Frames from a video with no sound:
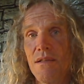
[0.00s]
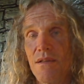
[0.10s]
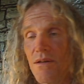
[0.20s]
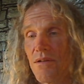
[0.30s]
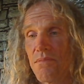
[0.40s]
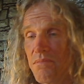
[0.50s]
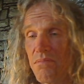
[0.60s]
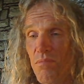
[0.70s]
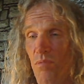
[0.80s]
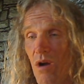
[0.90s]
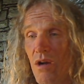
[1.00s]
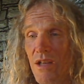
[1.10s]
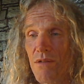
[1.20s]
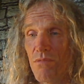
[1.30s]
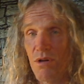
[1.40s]
They're
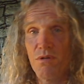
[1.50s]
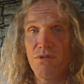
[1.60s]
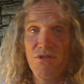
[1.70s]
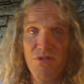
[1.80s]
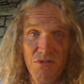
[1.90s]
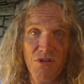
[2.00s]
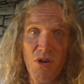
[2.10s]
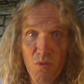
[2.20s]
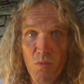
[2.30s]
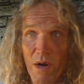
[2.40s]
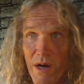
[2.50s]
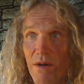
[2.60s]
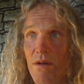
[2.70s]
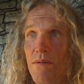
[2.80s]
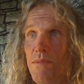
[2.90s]
walking roads to nowhere